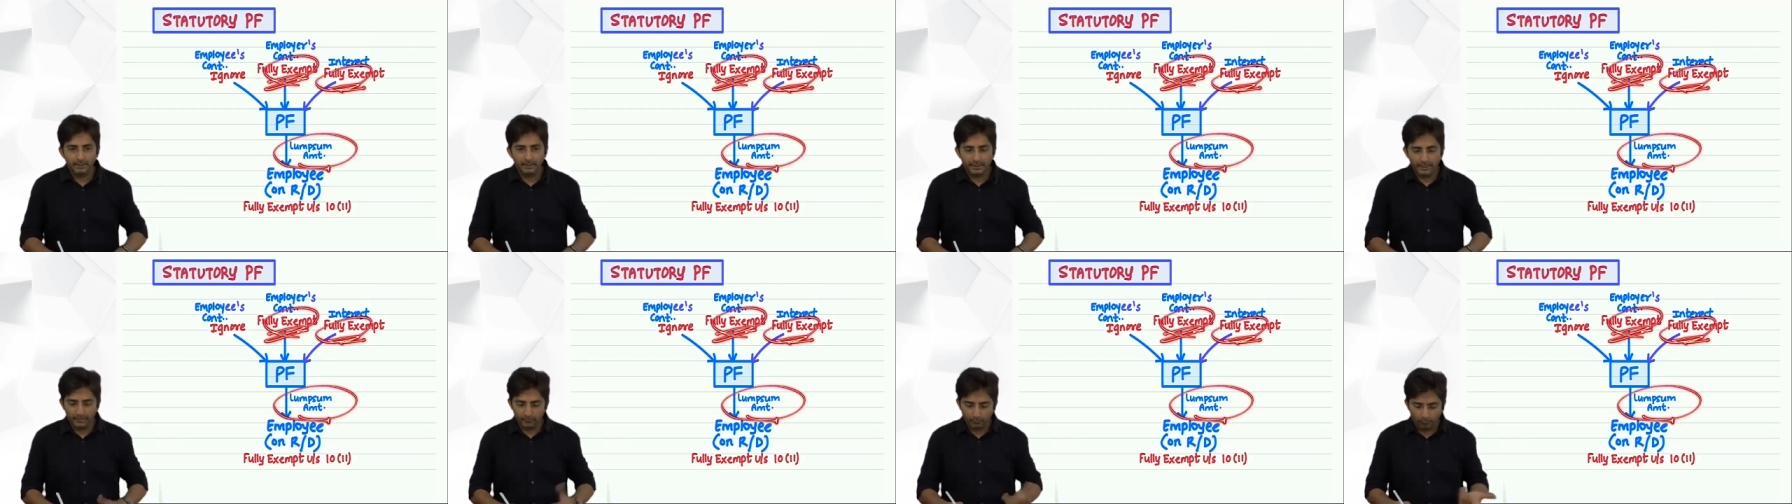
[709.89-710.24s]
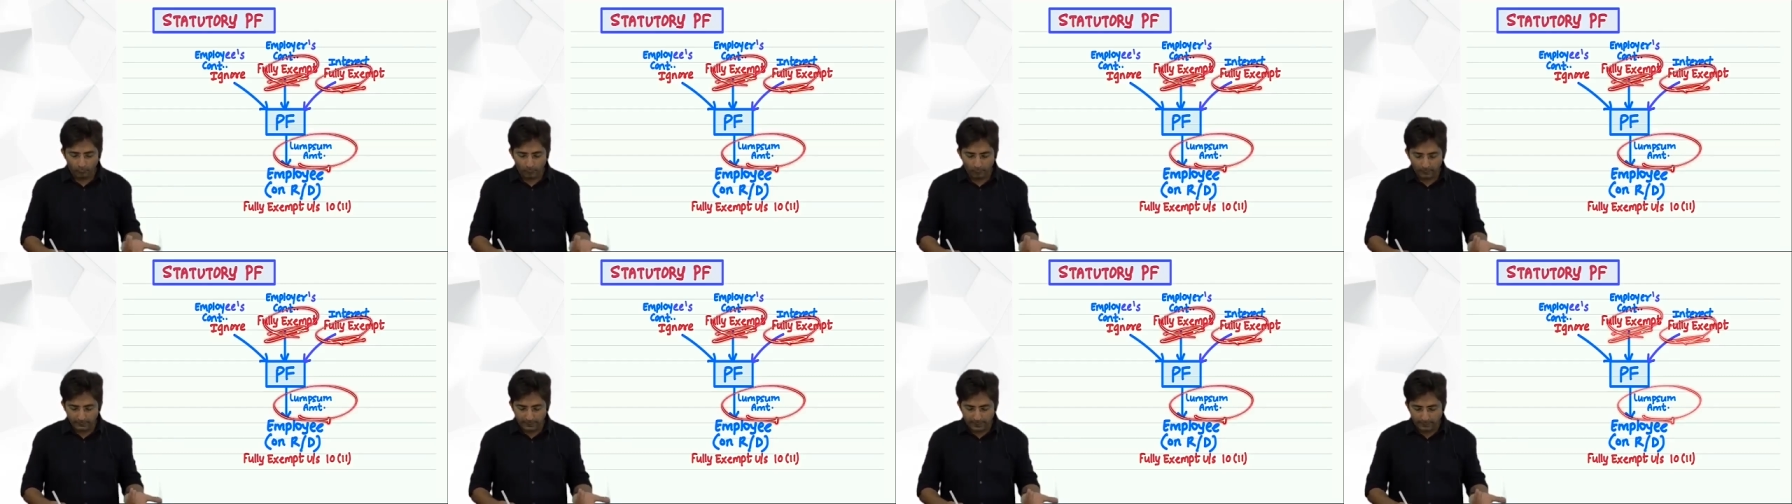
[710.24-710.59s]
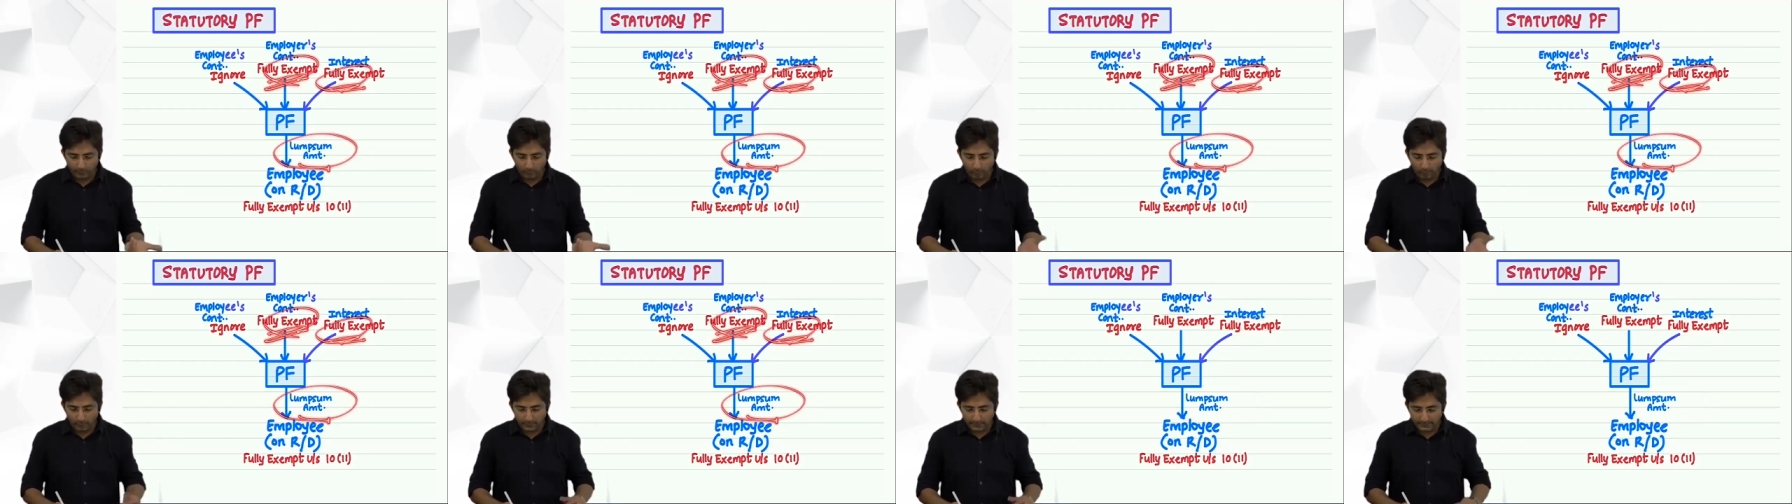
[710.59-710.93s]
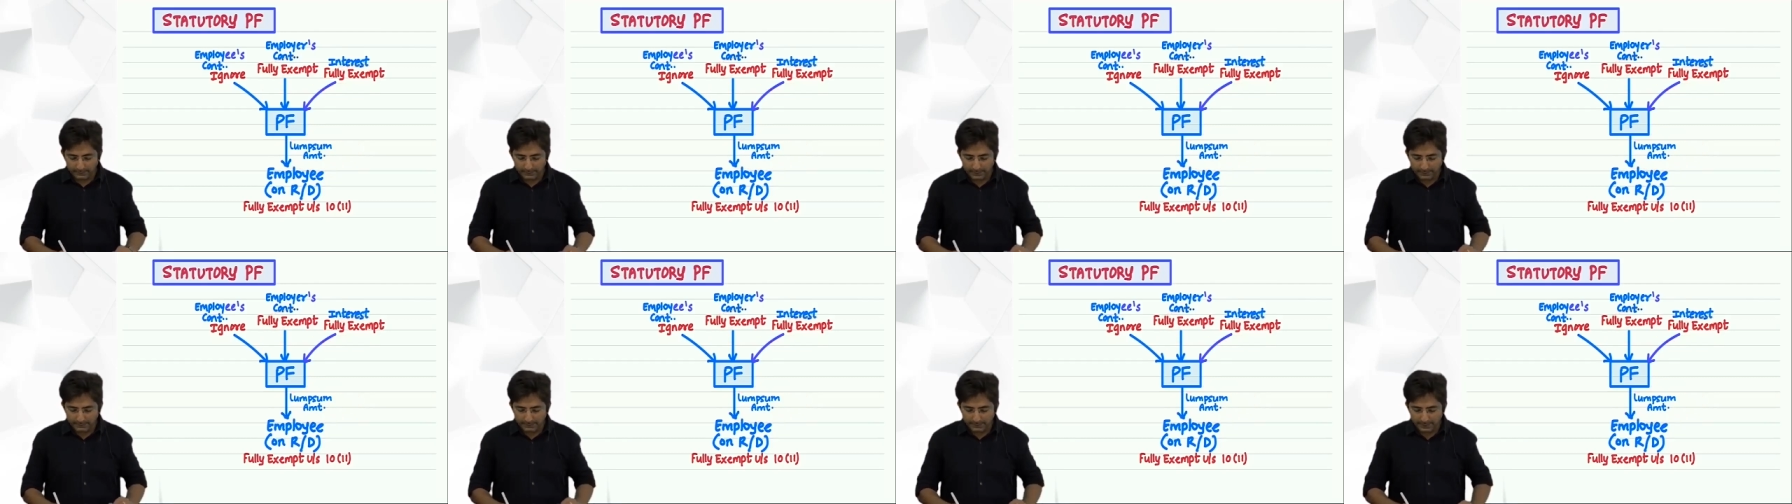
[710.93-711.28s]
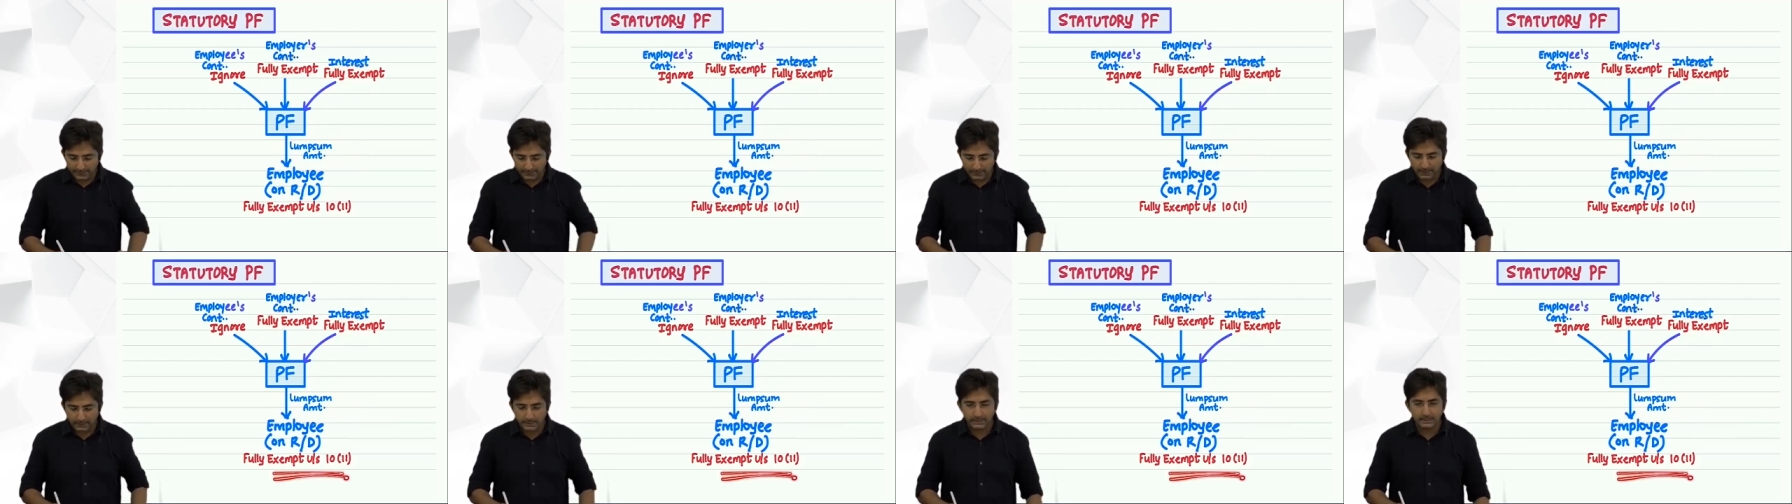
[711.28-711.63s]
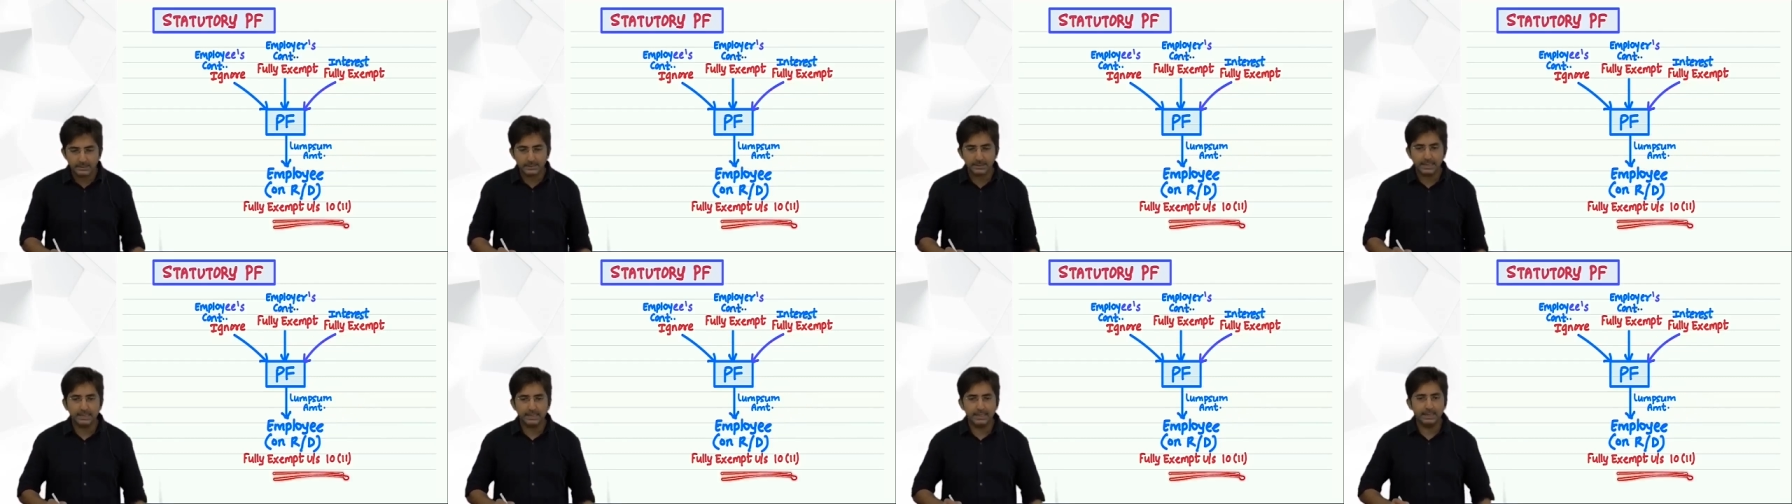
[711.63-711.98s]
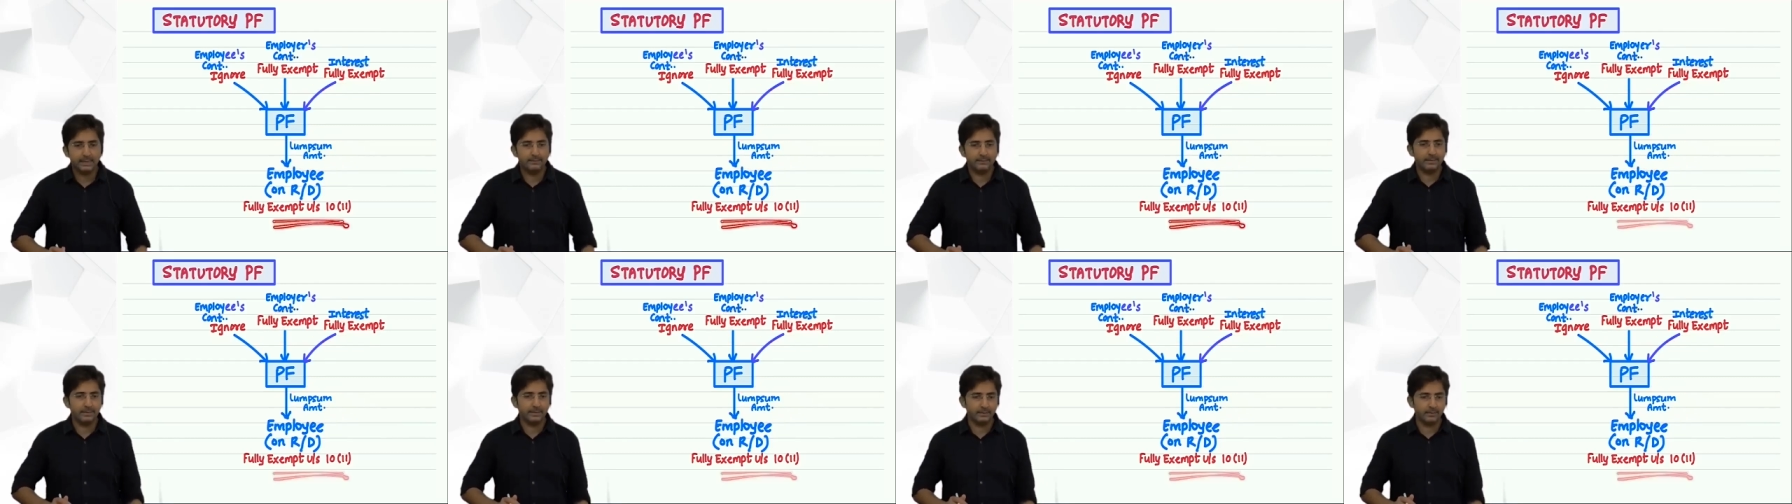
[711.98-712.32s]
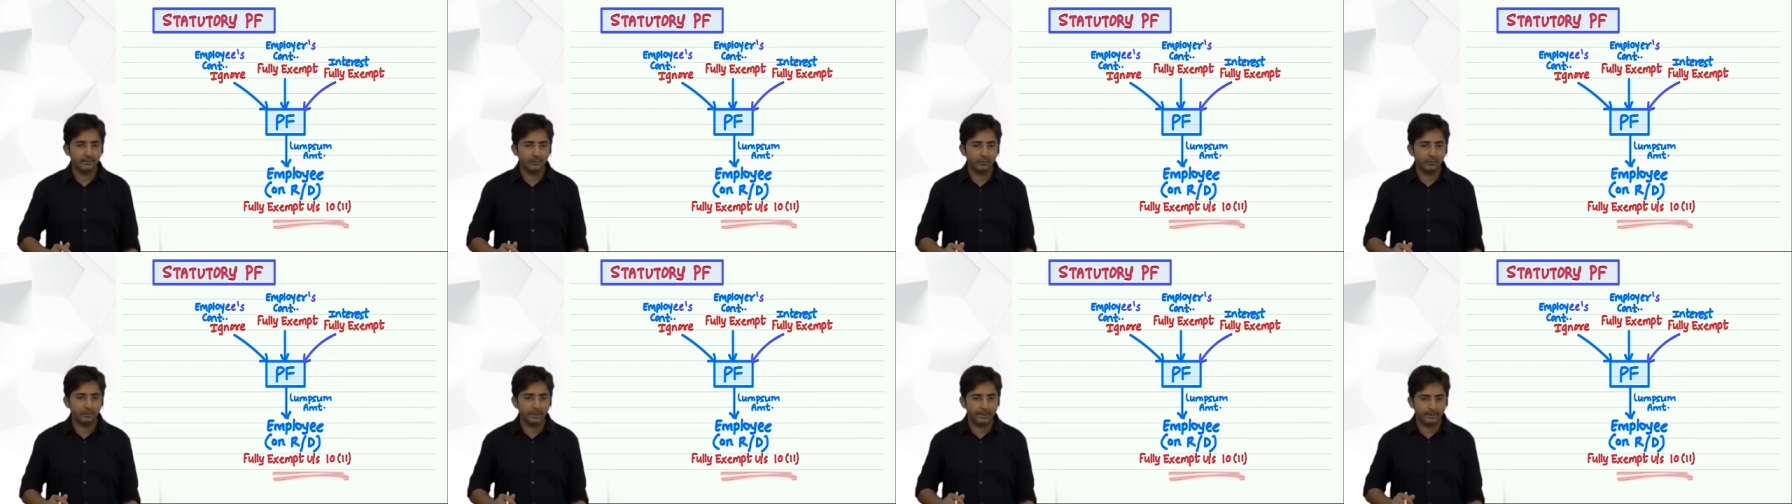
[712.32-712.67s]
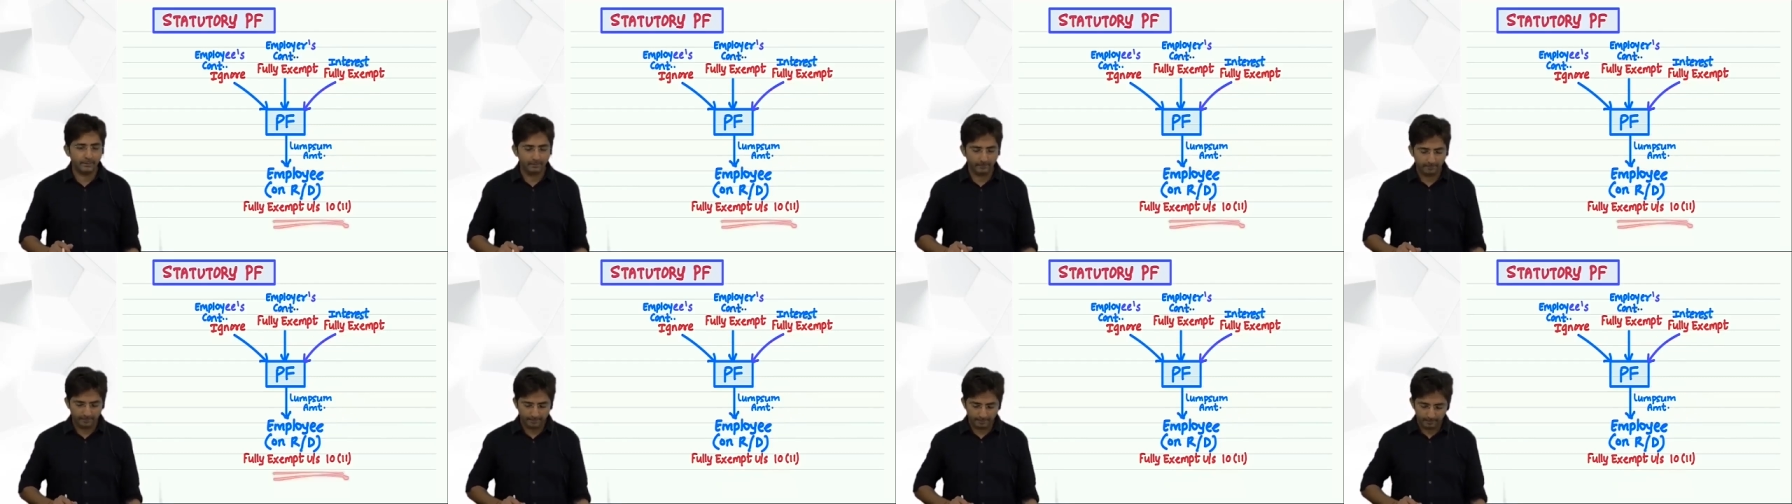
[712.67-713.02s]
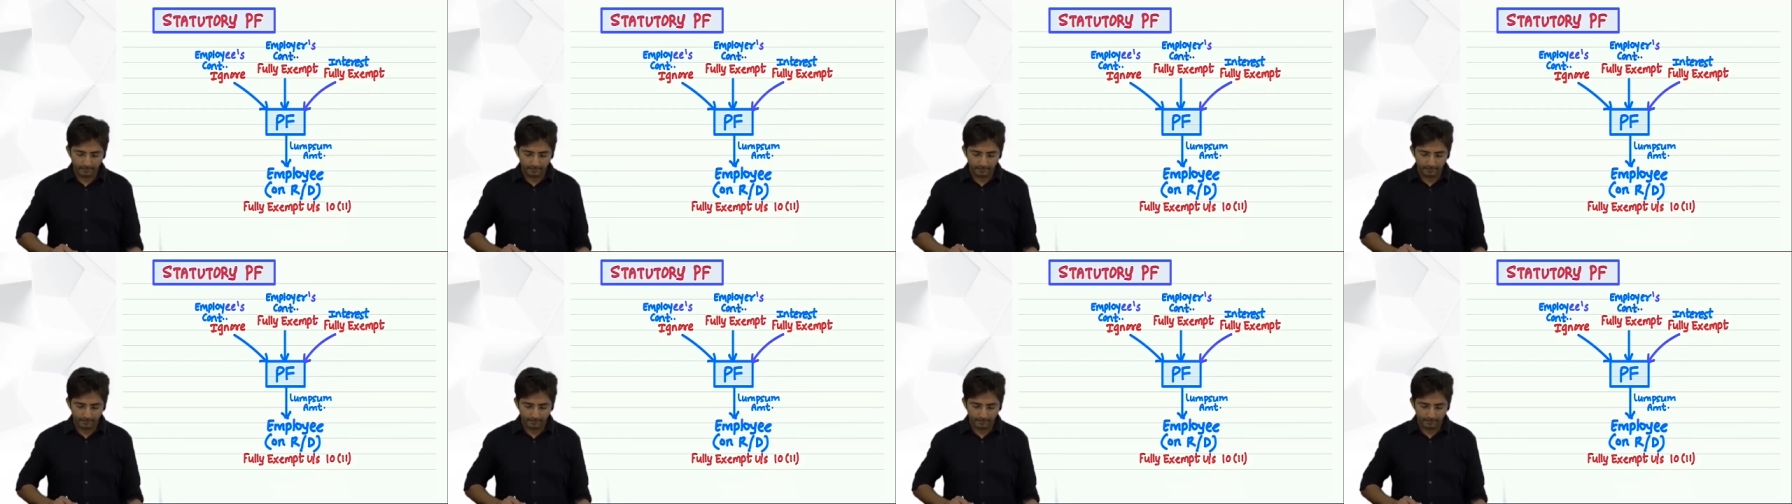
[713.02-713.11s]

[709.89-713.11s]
And for that, law has said section is 1011. Okay.